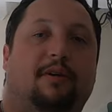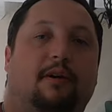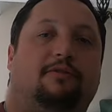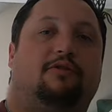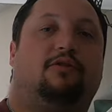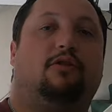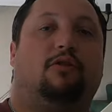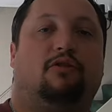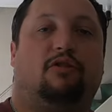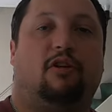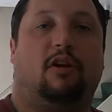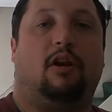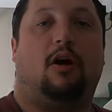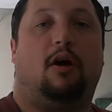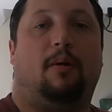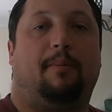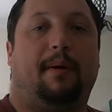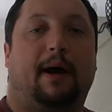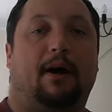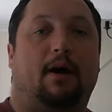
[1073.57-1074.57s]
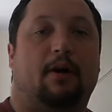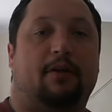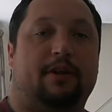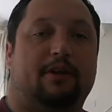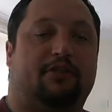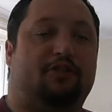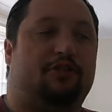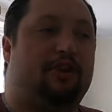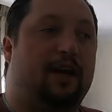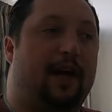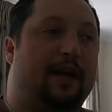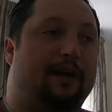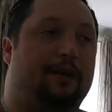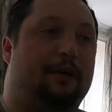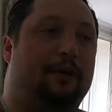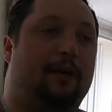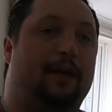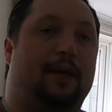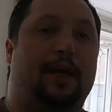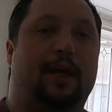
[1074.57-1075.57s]
I've talked a lot about on this
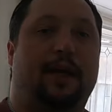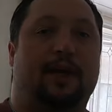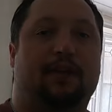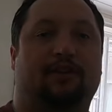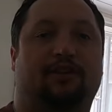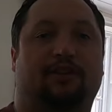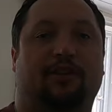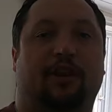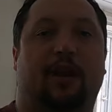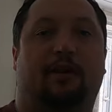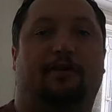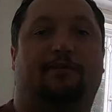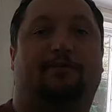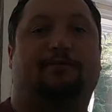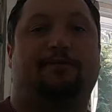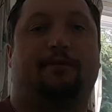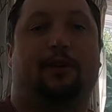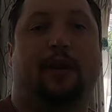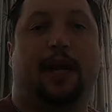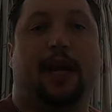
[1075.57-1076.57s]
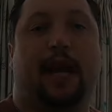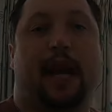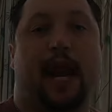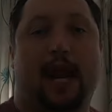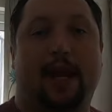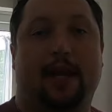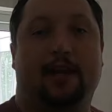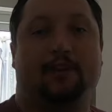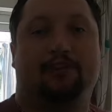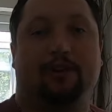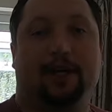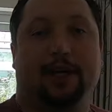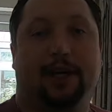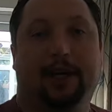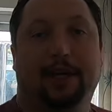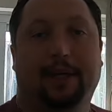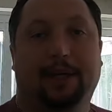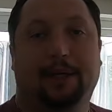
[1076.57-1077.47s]
channel is uh, free energy.